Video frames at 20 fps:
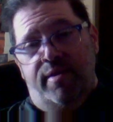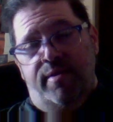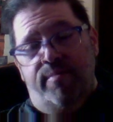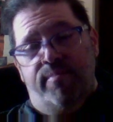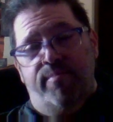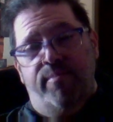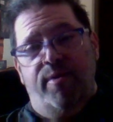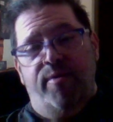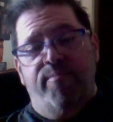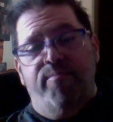
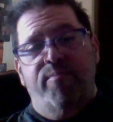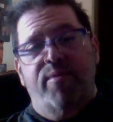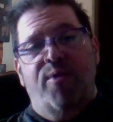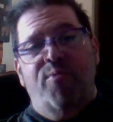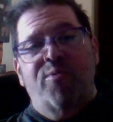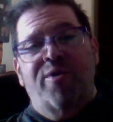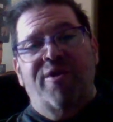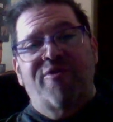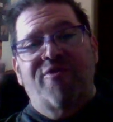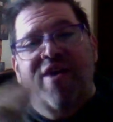But
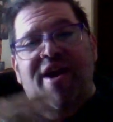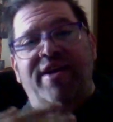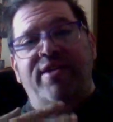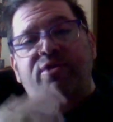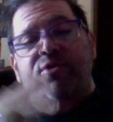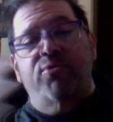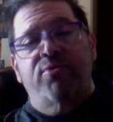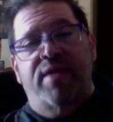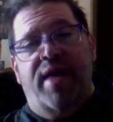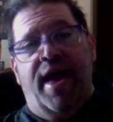if I
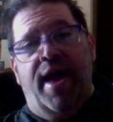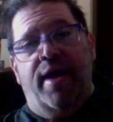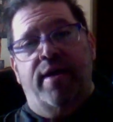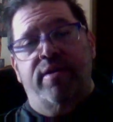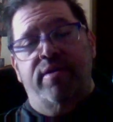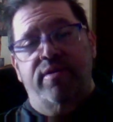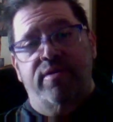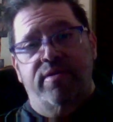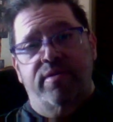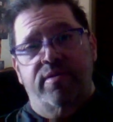do
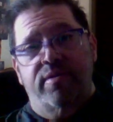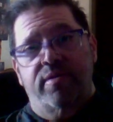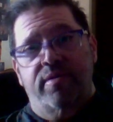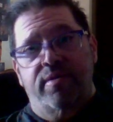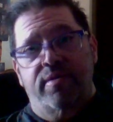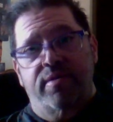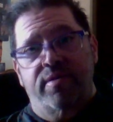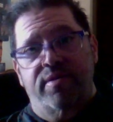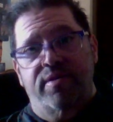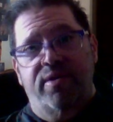that,
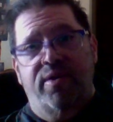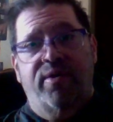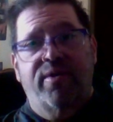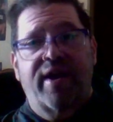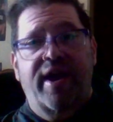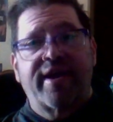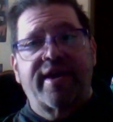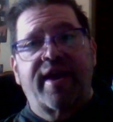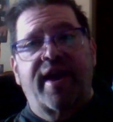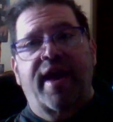
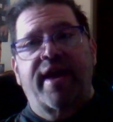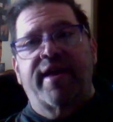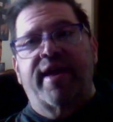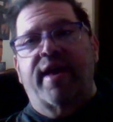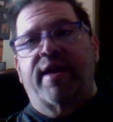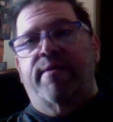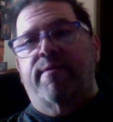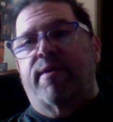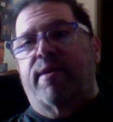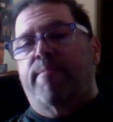I
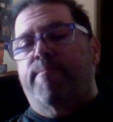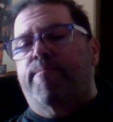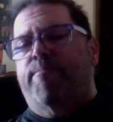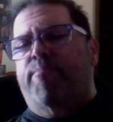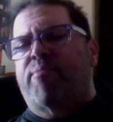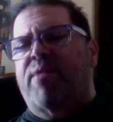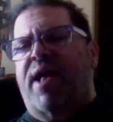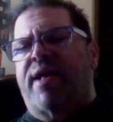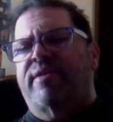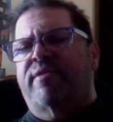get
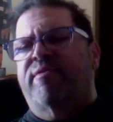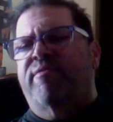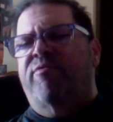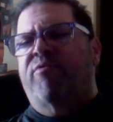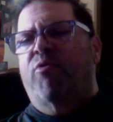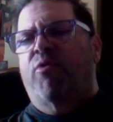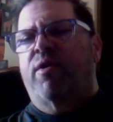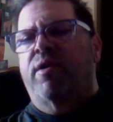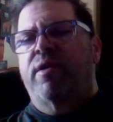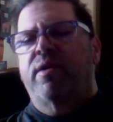blasted
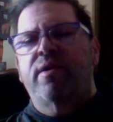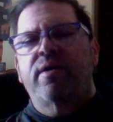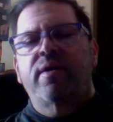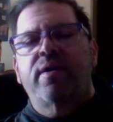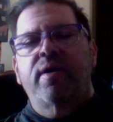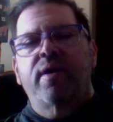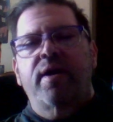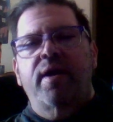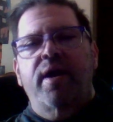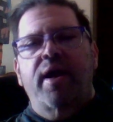for it.
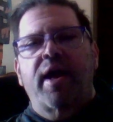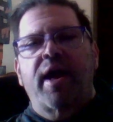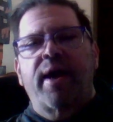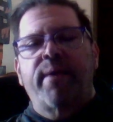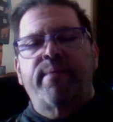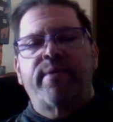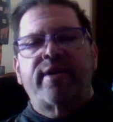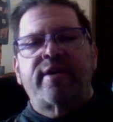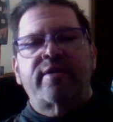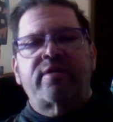I
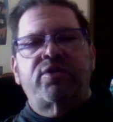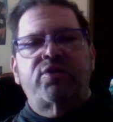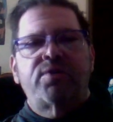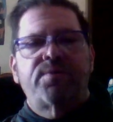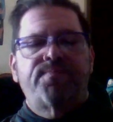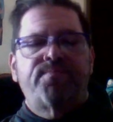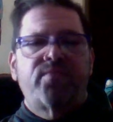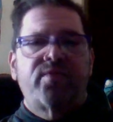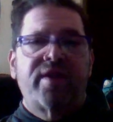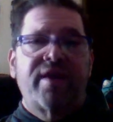mean,
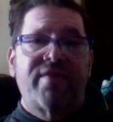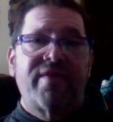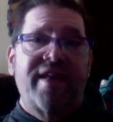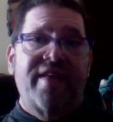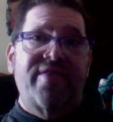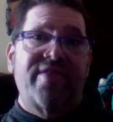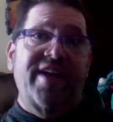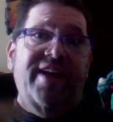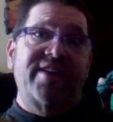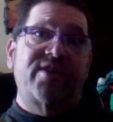
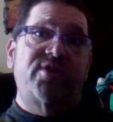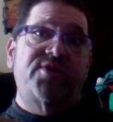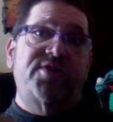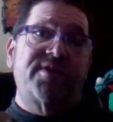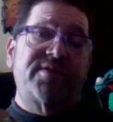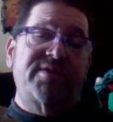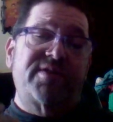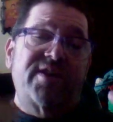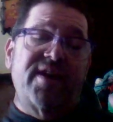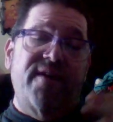and that's
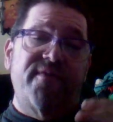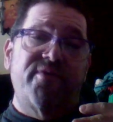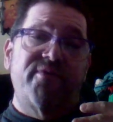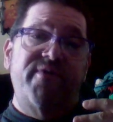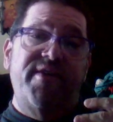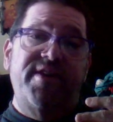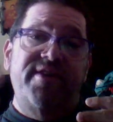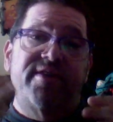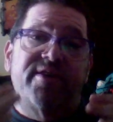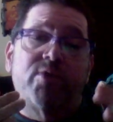some of the
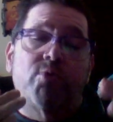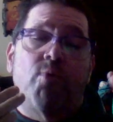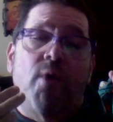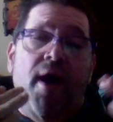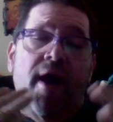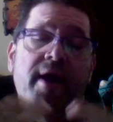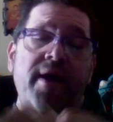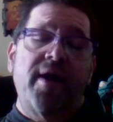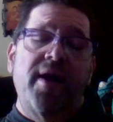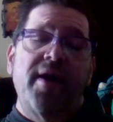reasons
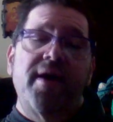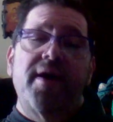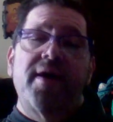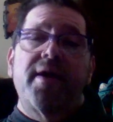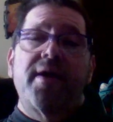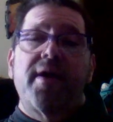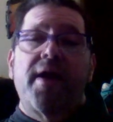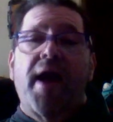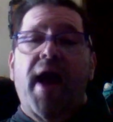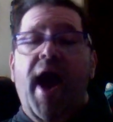why
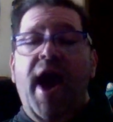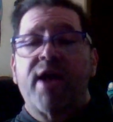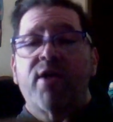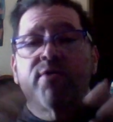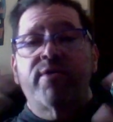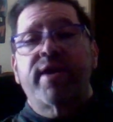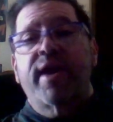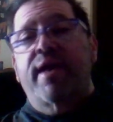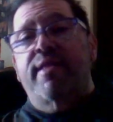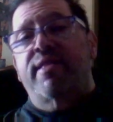I don't
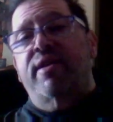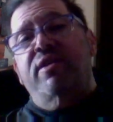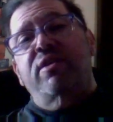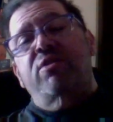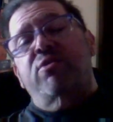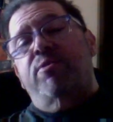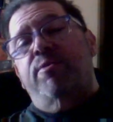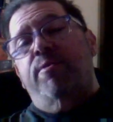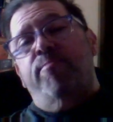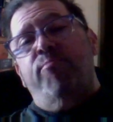get elected
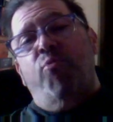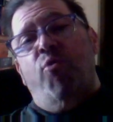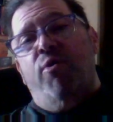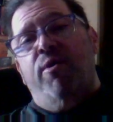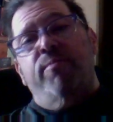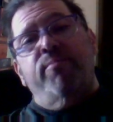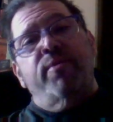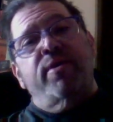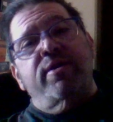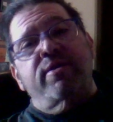to the
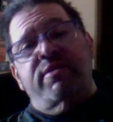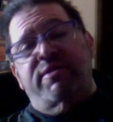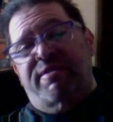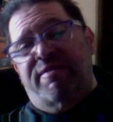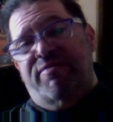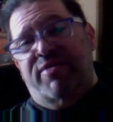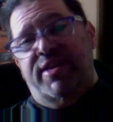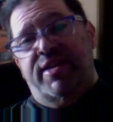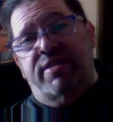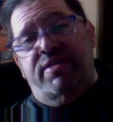board, because of
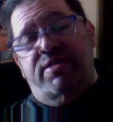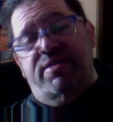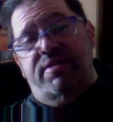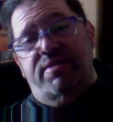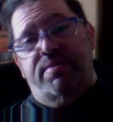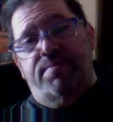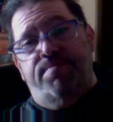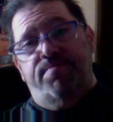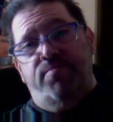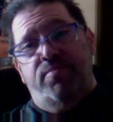these
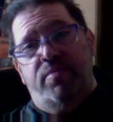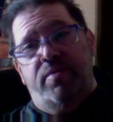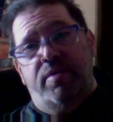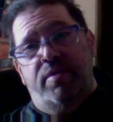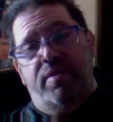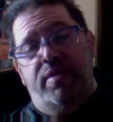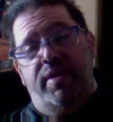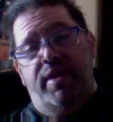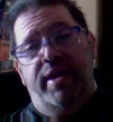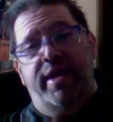
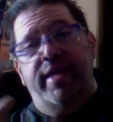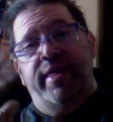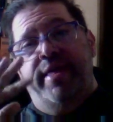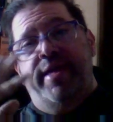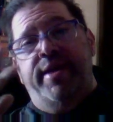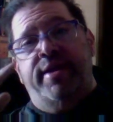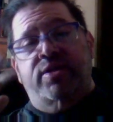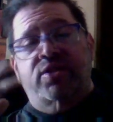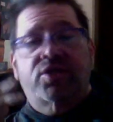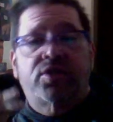
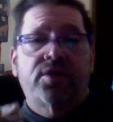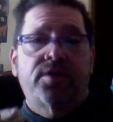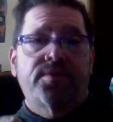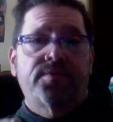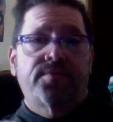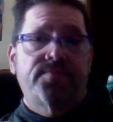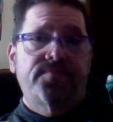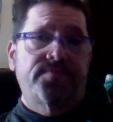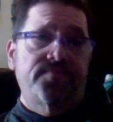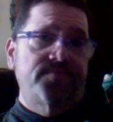idiots.
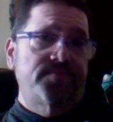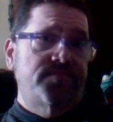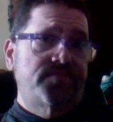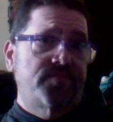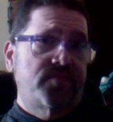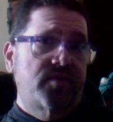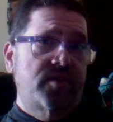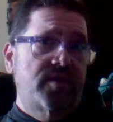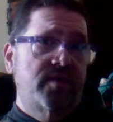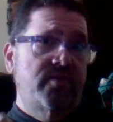
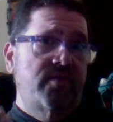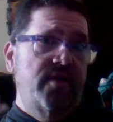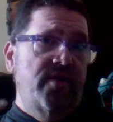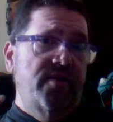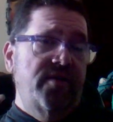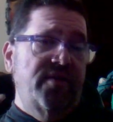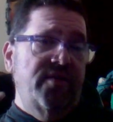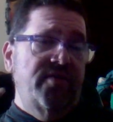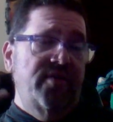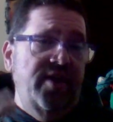
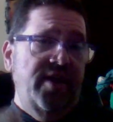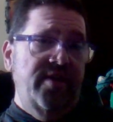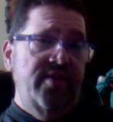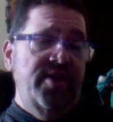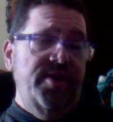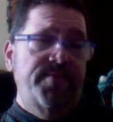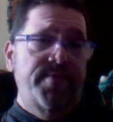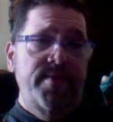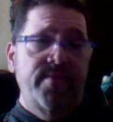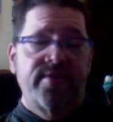
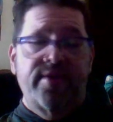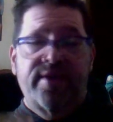These people,